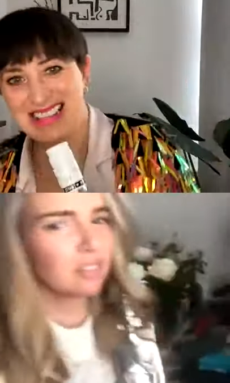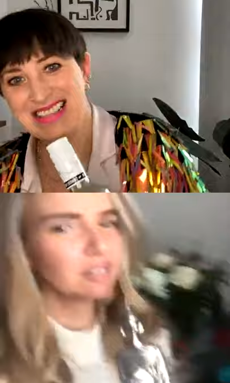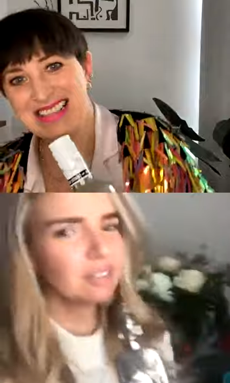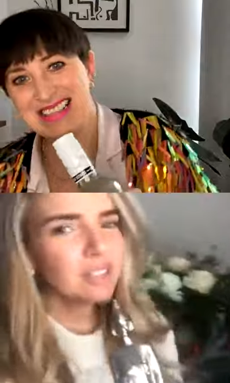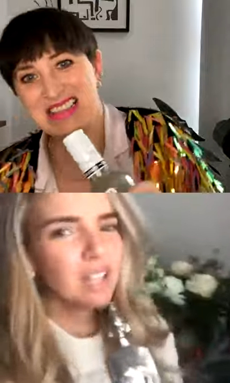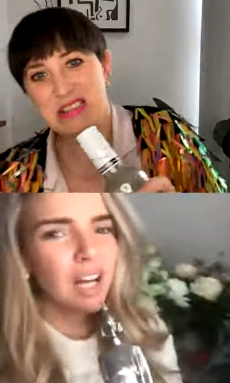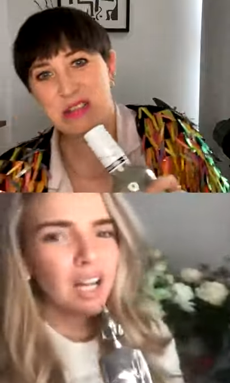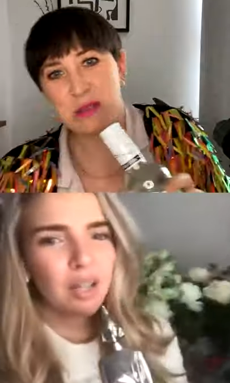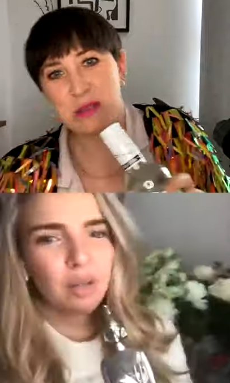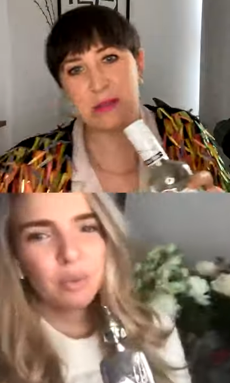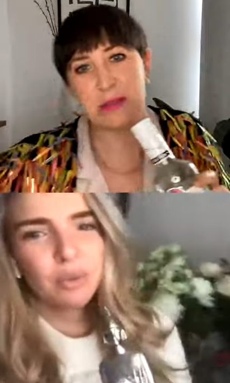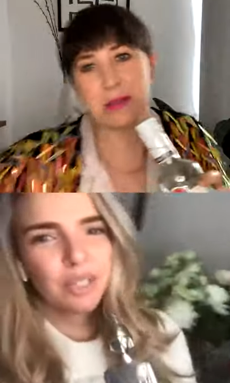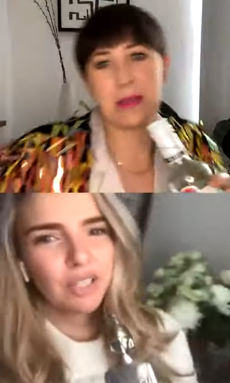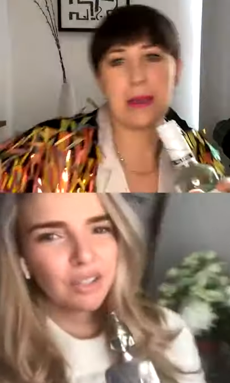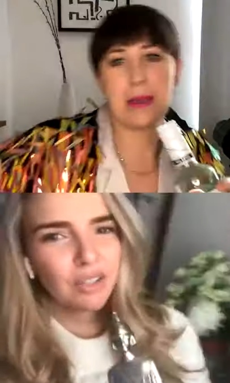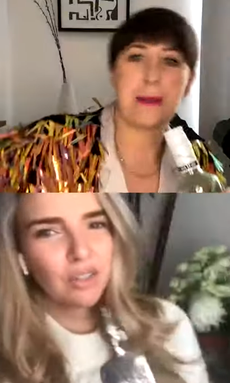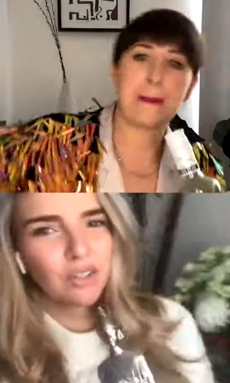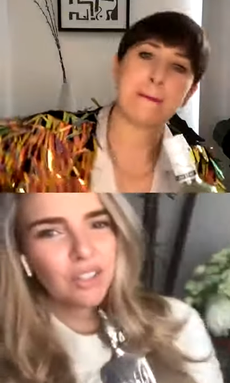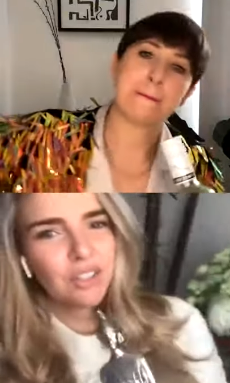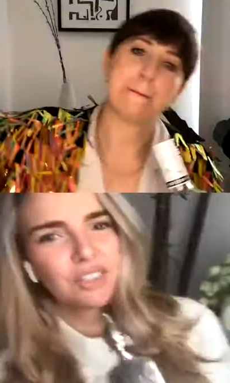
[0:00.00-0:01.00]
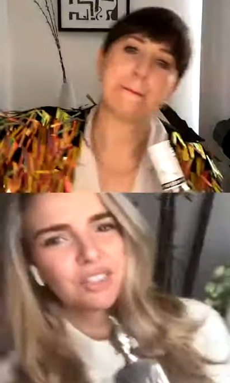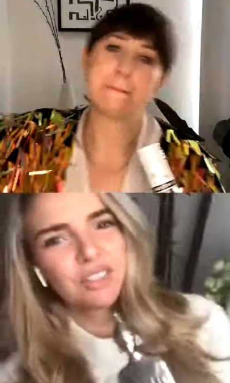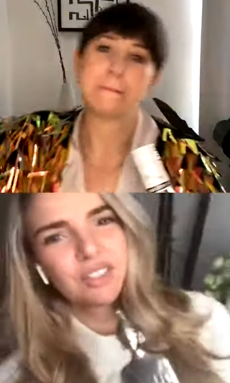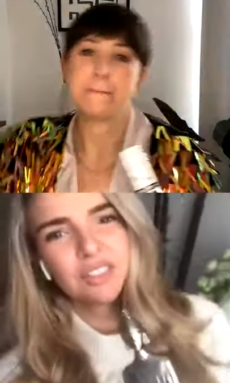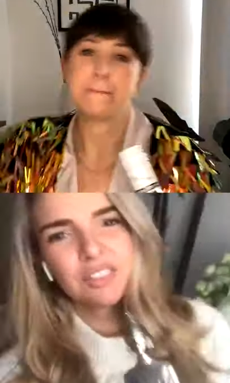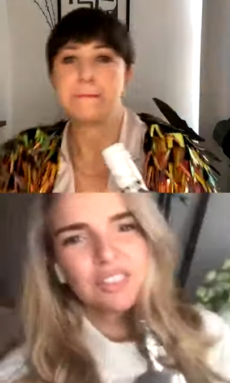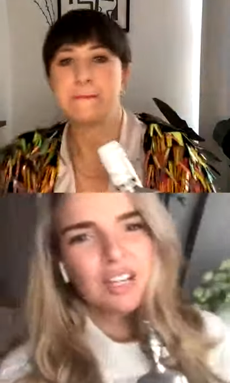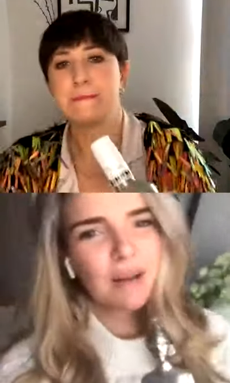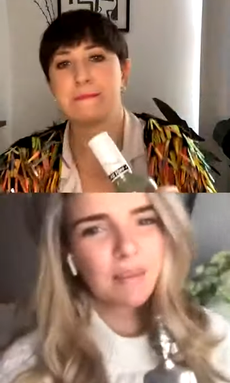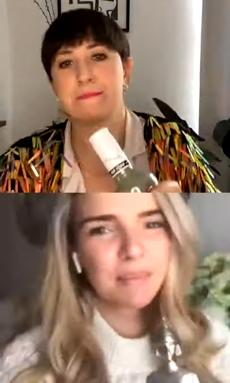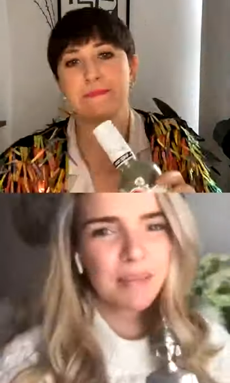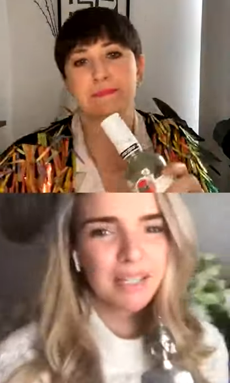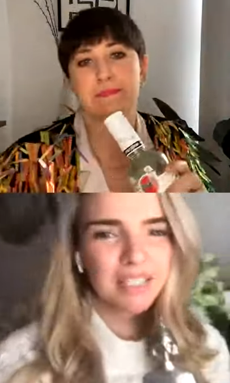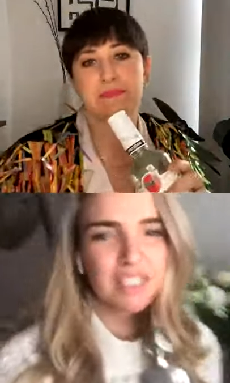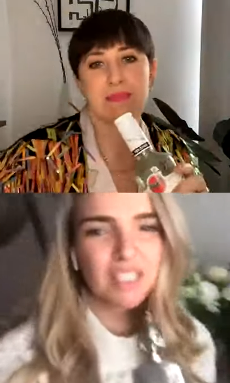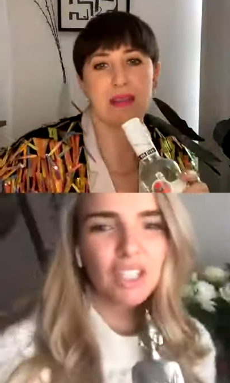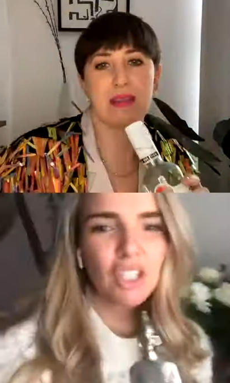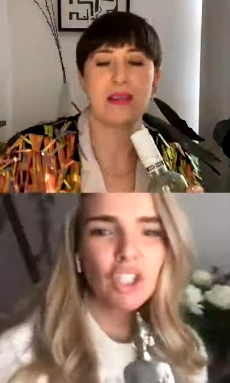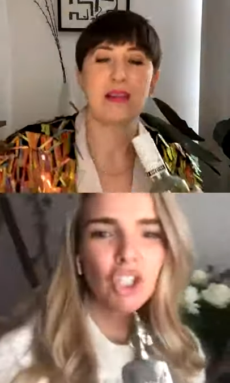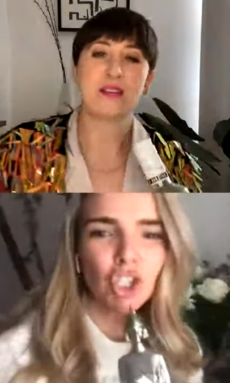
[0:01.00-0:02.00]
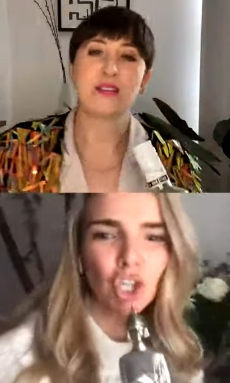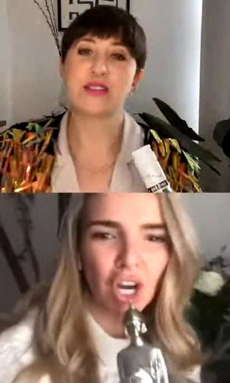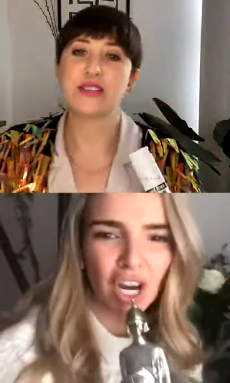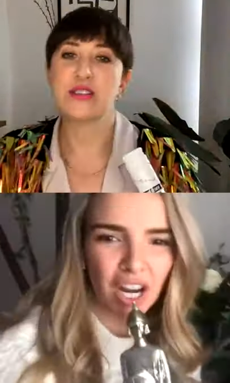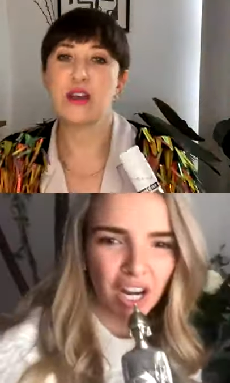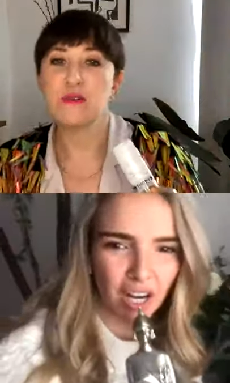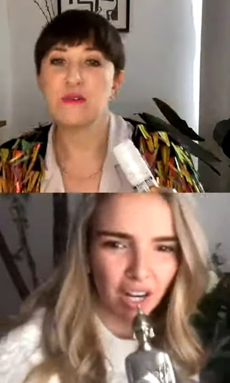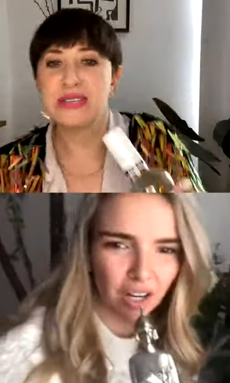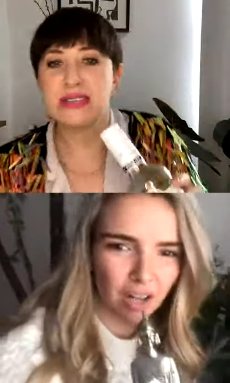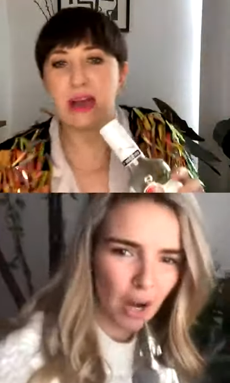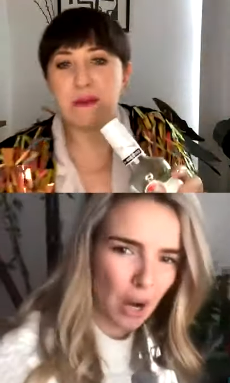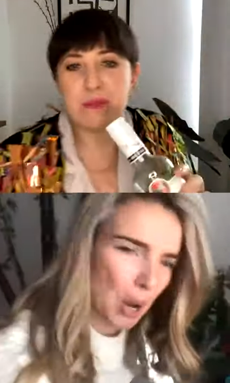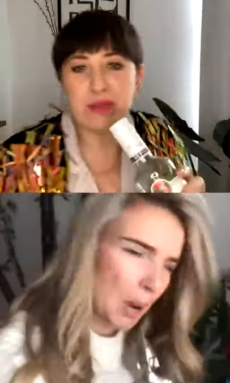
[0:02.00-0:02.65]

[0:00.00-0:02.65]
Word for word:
Speaker 1: a lot of weird noises. It's not me, it's the chair.